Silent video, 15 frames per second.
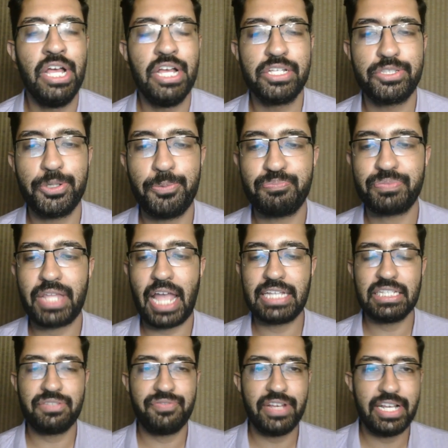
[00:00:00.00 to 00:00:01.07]
So I
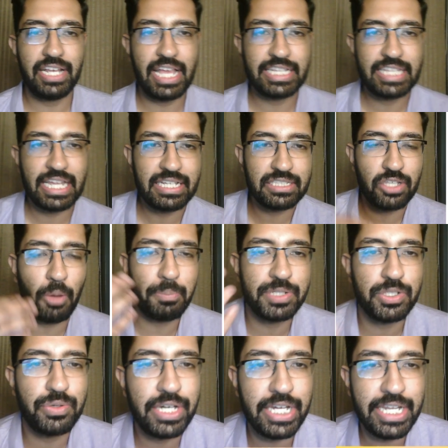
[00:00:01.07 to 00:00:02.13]
just feel like there is an
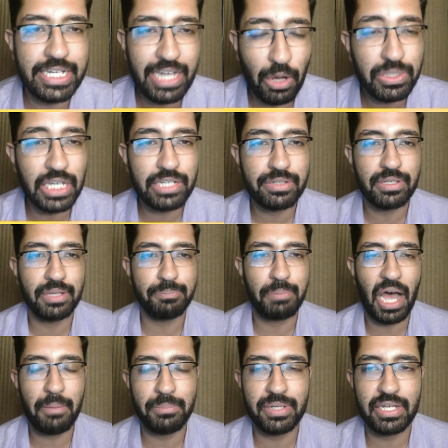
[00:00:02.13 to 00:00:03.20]
opportunity now that
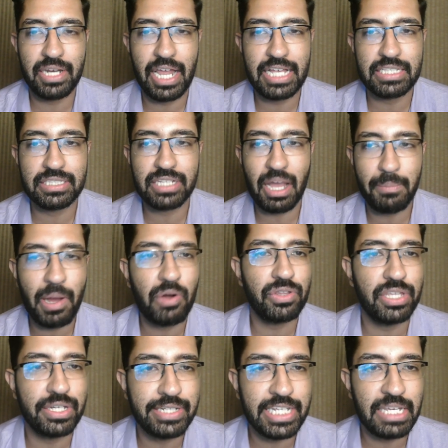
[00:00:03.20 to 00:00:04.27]
Palmer has come out of
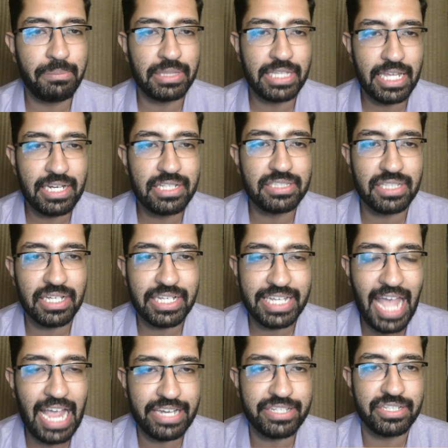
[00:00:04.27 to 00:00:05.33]
the team and there is a
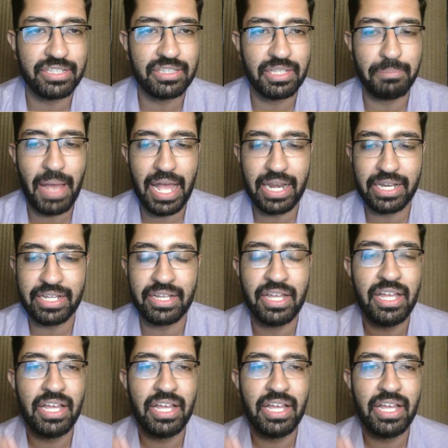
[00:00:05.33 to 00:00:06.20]
cash in the bank.